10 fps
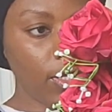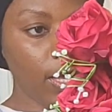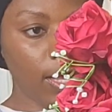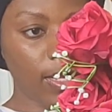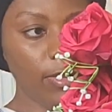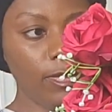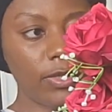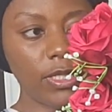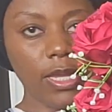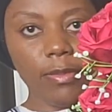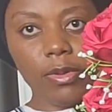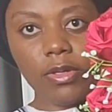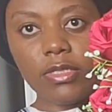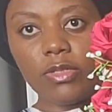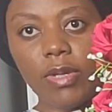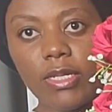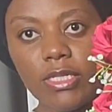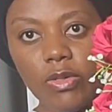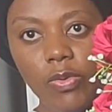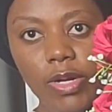Yeah, let me put it here because this one
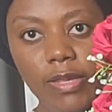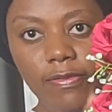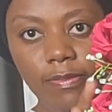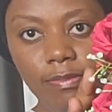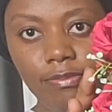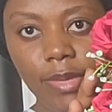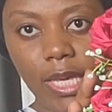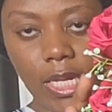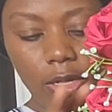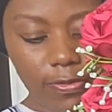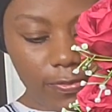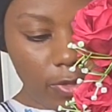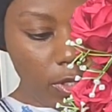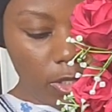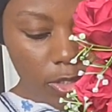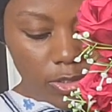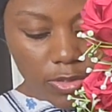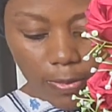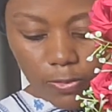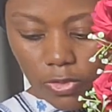is already big enough.
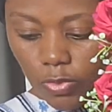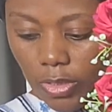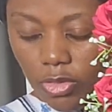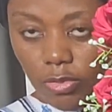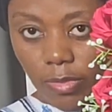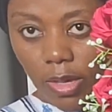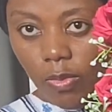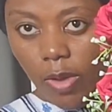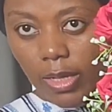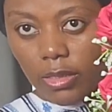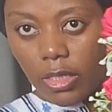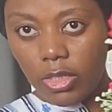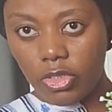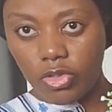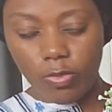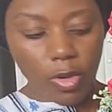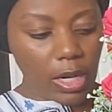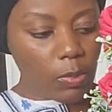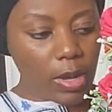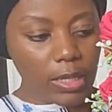So I'm just going to make one
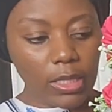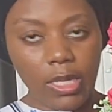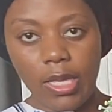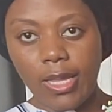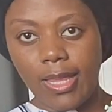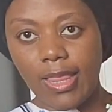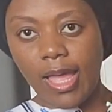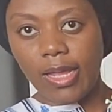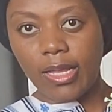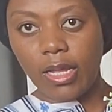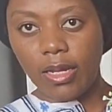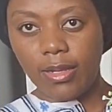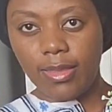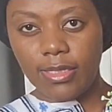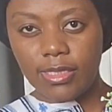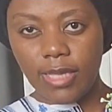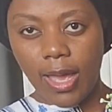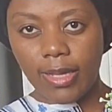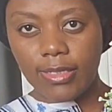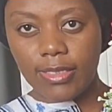smaller one like this
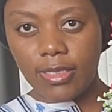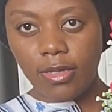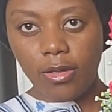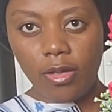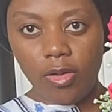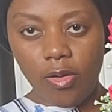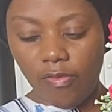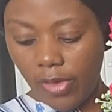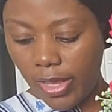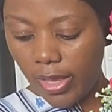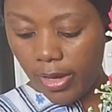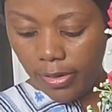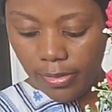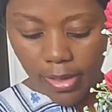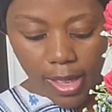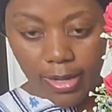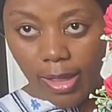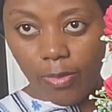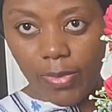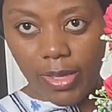size over here, and
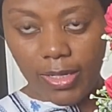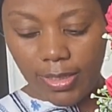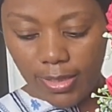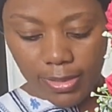that will be it.